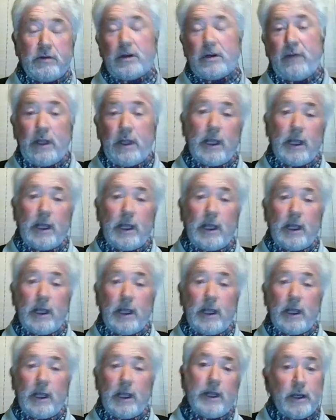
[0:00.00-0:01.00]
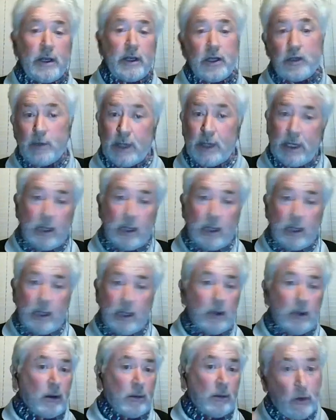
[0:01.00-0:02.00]
traveling
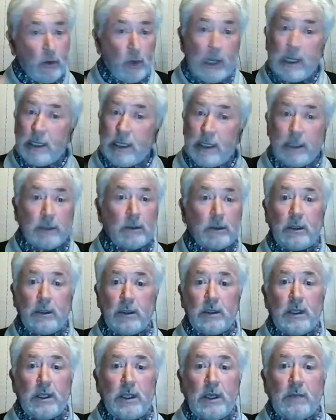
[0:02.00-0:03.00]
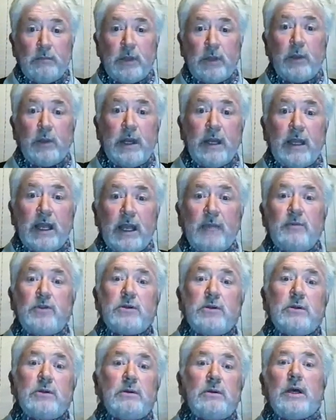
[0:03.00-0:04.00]
quite legal, but when it came
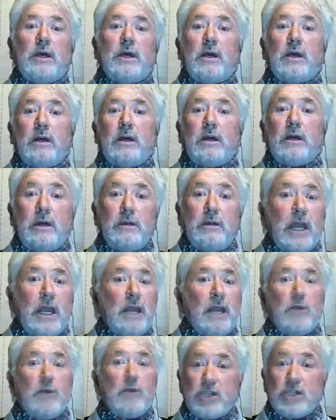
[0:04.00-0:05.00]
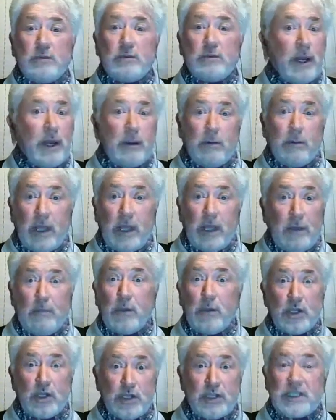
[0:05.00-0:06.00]
to an
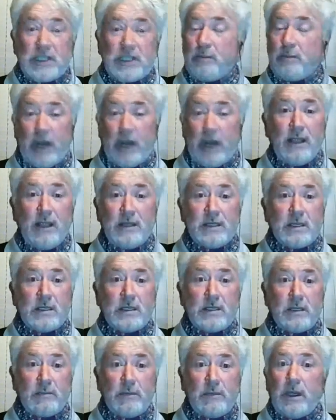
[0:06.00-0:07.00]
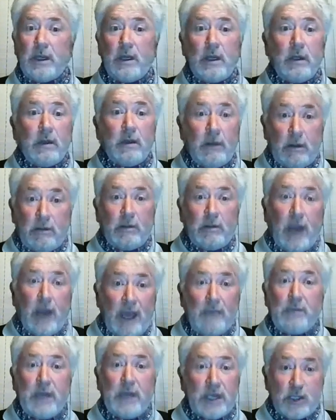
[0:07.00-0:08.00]
emergency braking system, the
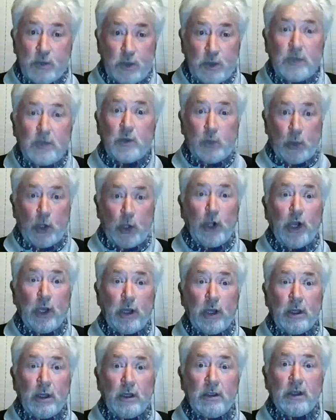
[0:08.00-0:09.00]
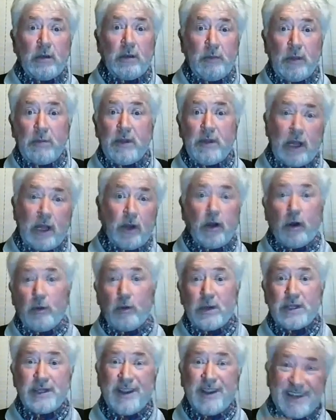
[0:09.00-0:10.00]
ABS wouldn't work. You remember that car
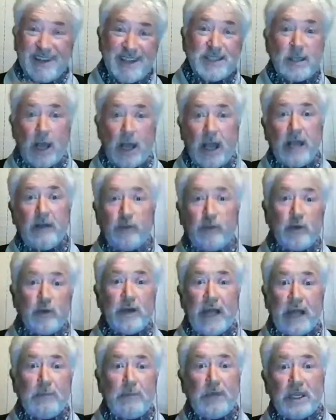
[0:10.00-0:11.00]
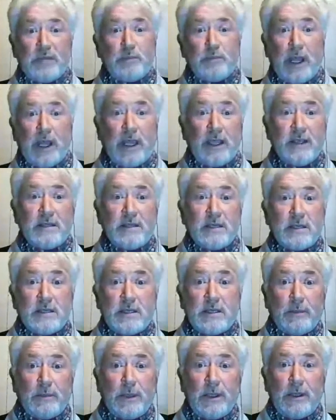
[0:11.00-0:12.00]
was designed for an ABS braking system.